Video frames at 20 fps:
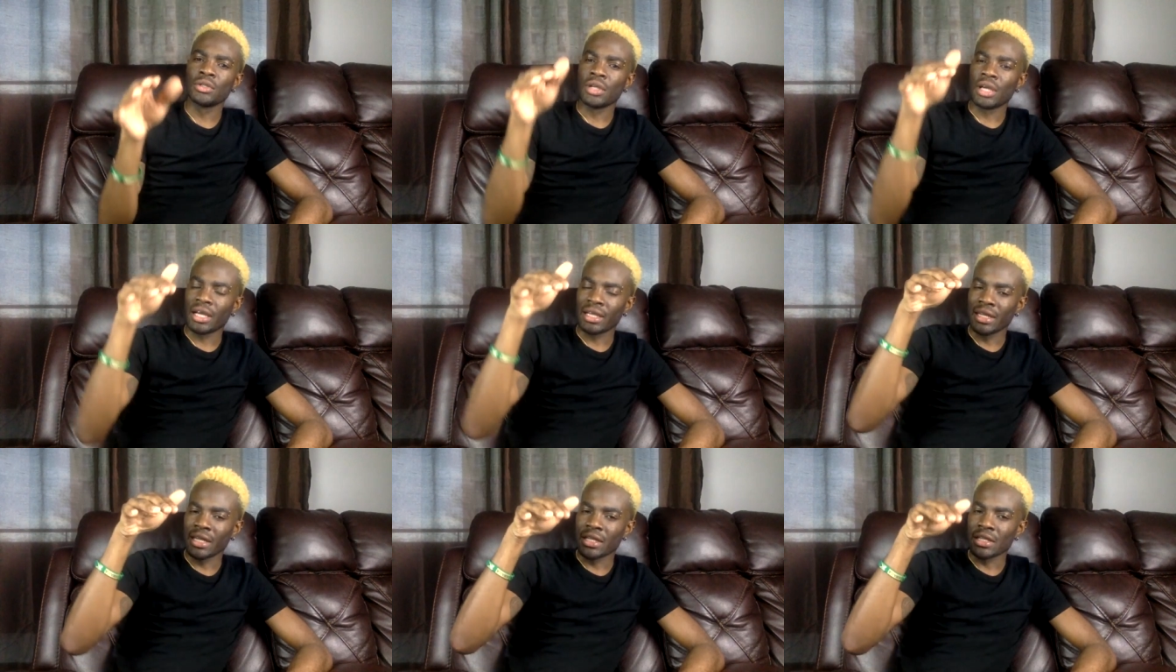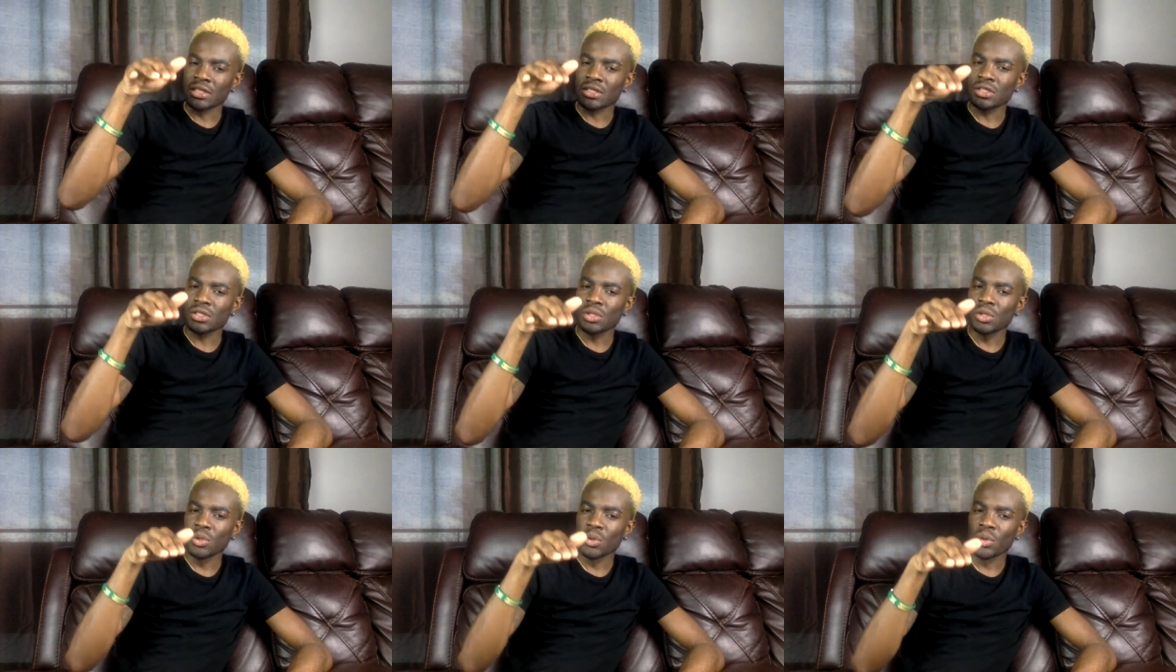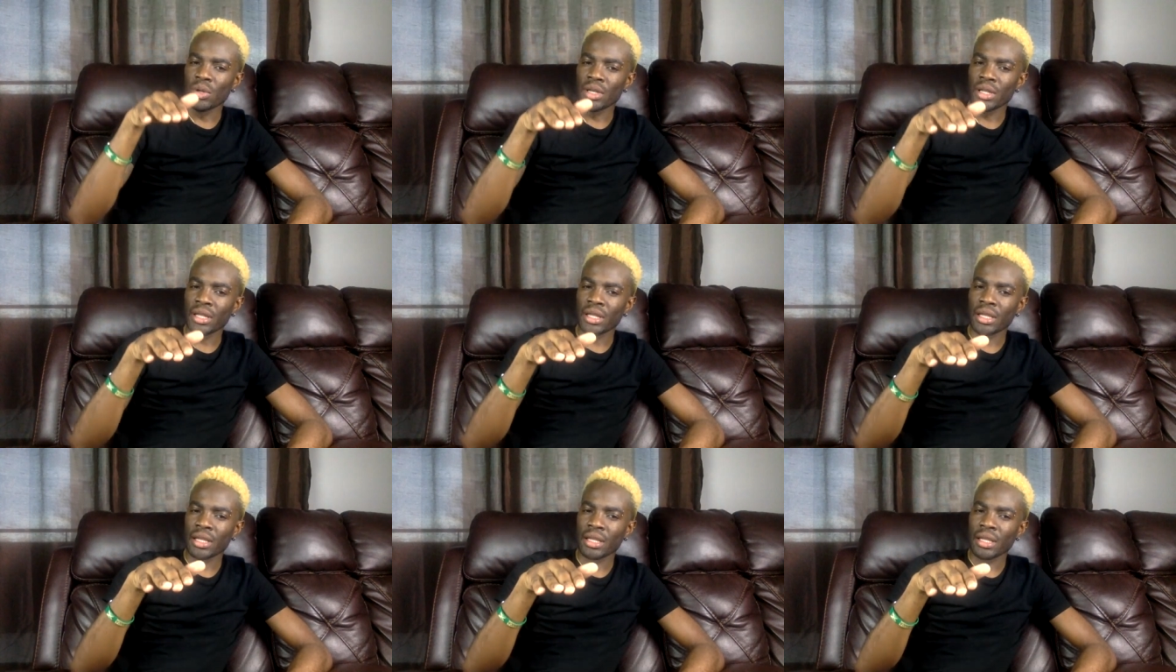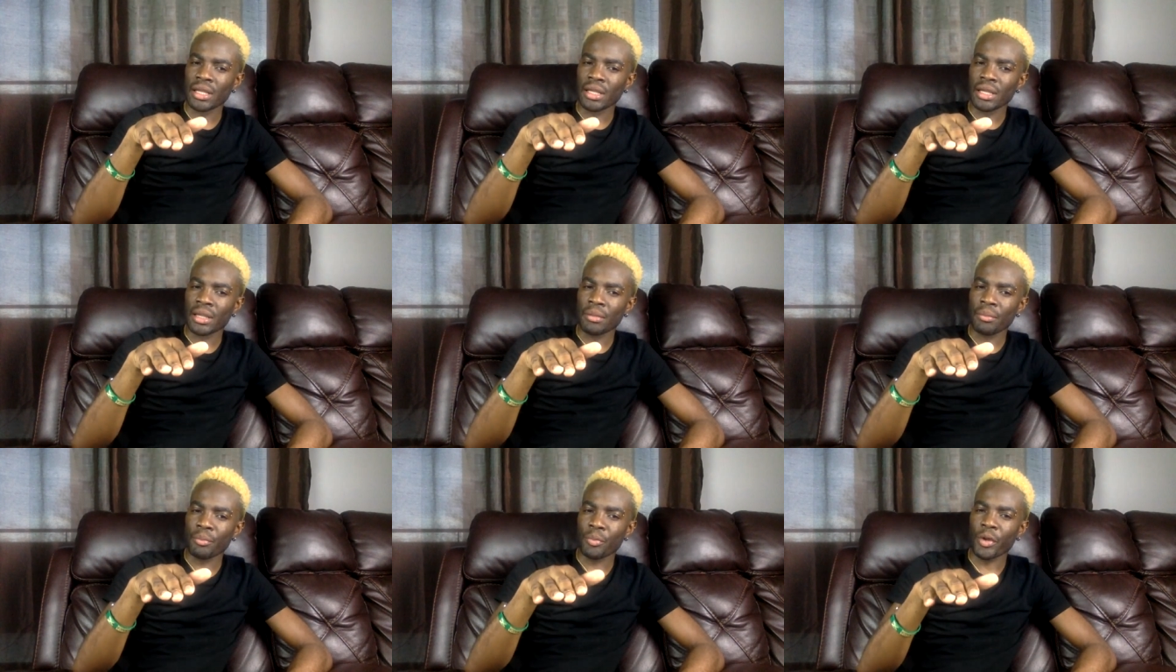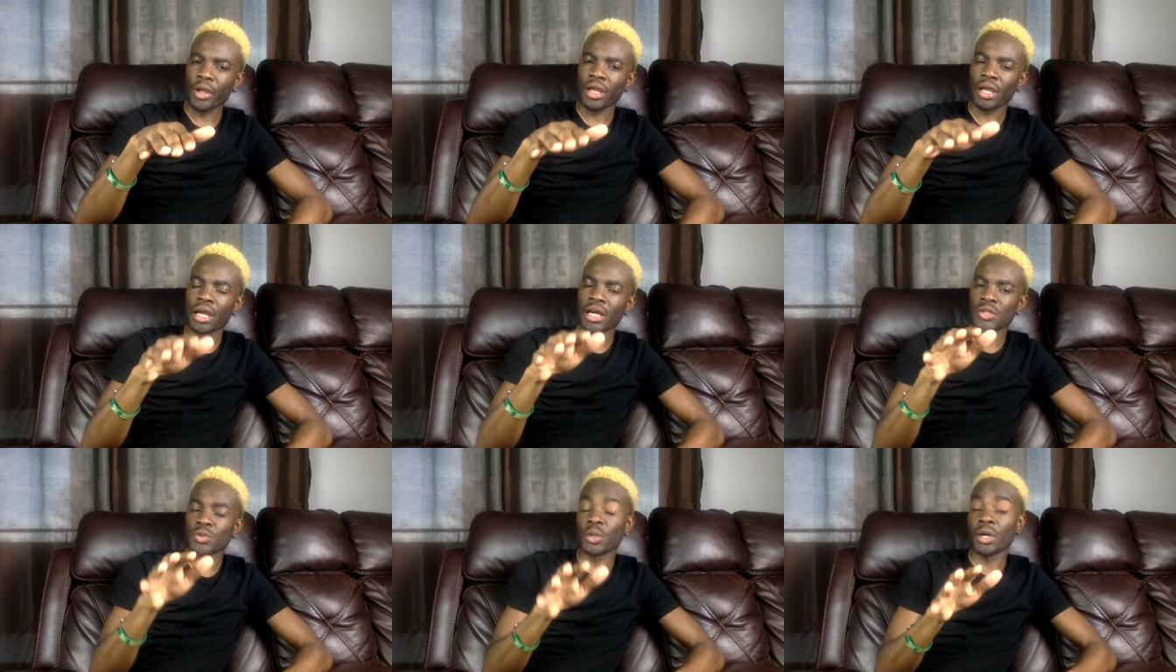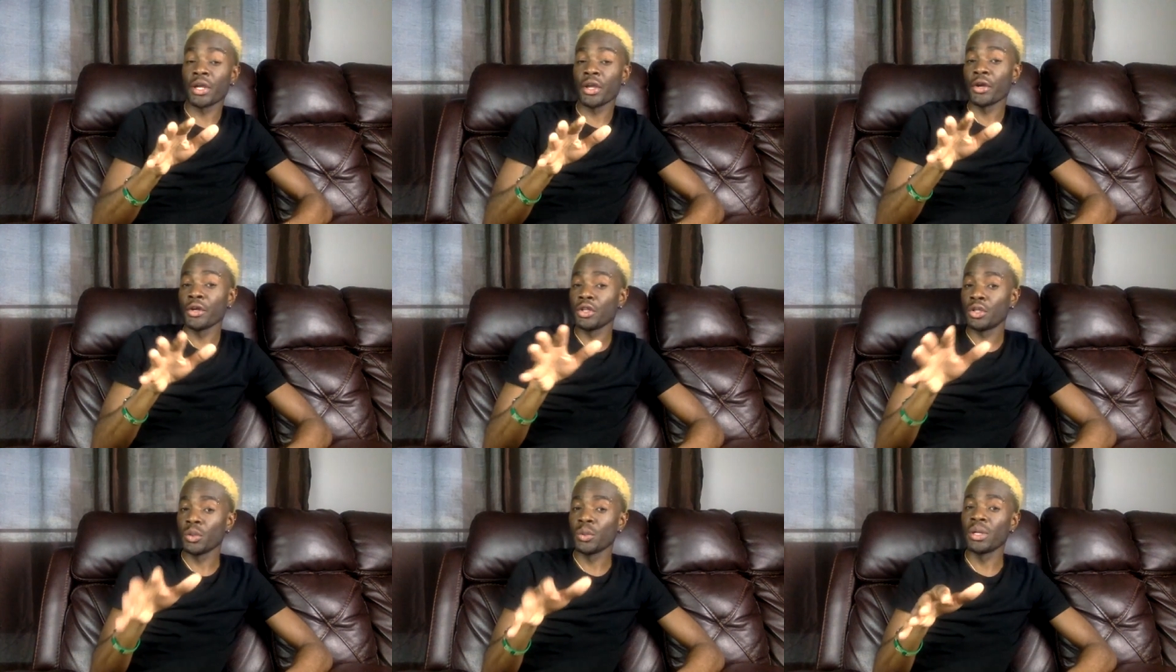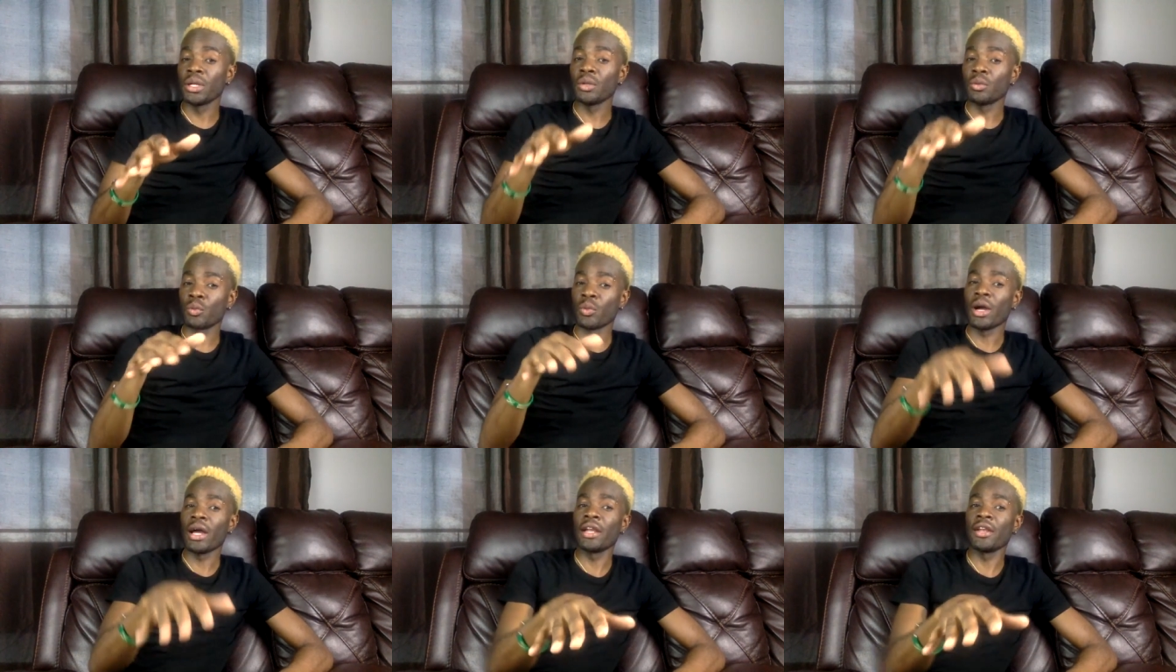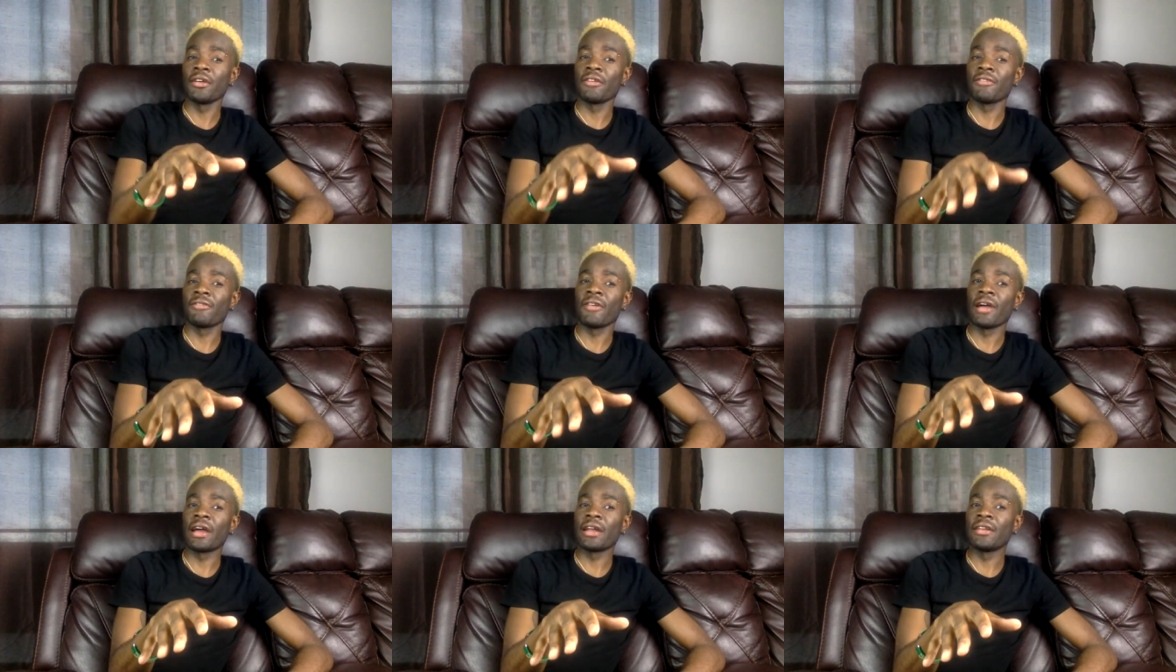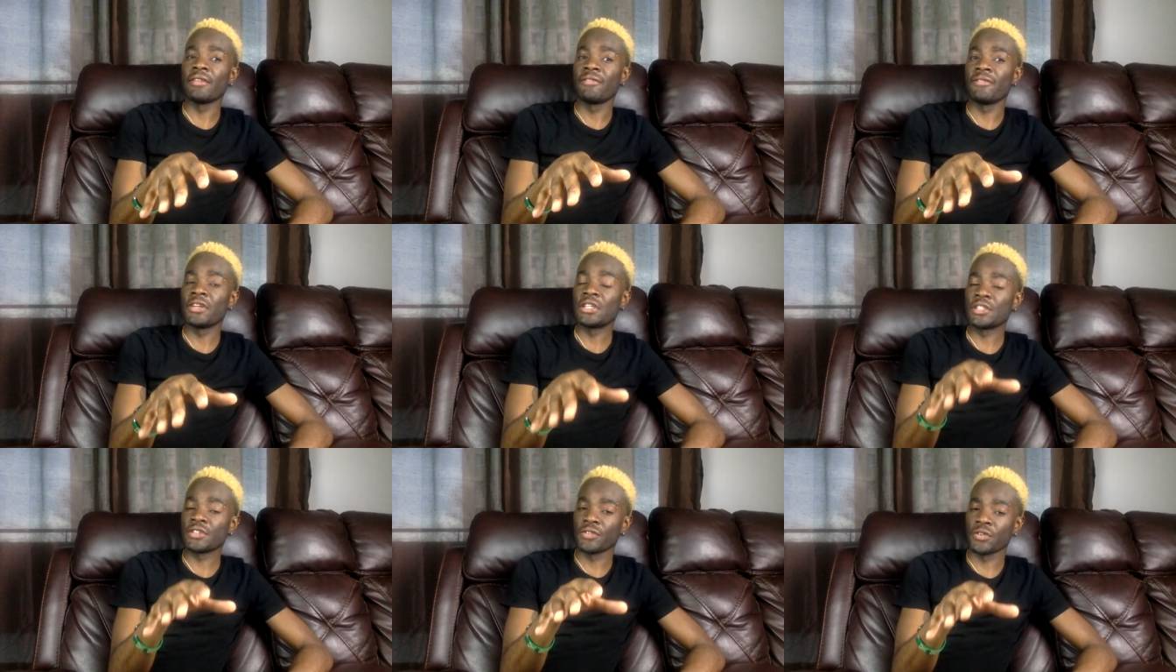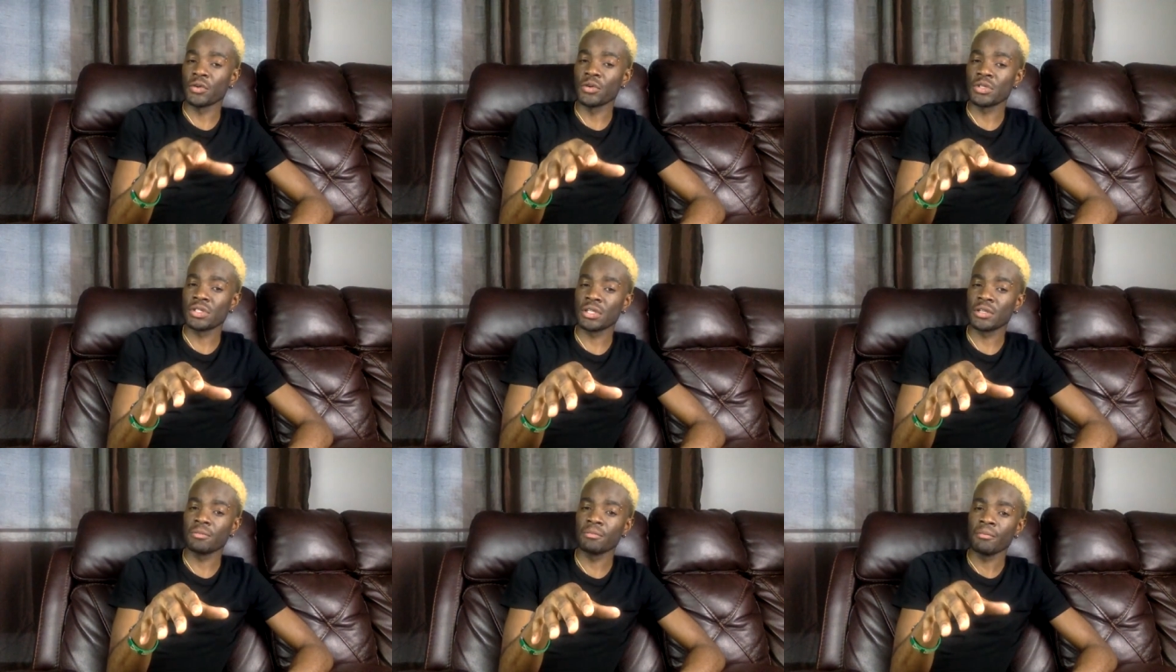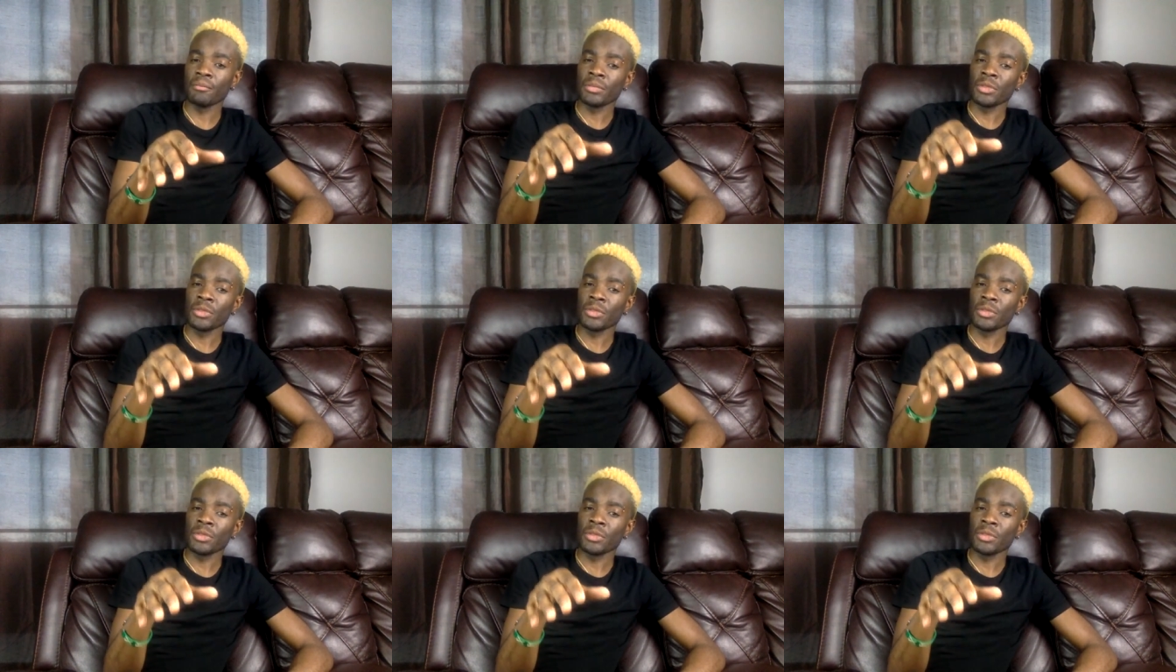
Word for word: And then slowly Bring because what you're doing while you're frying the fish frozen,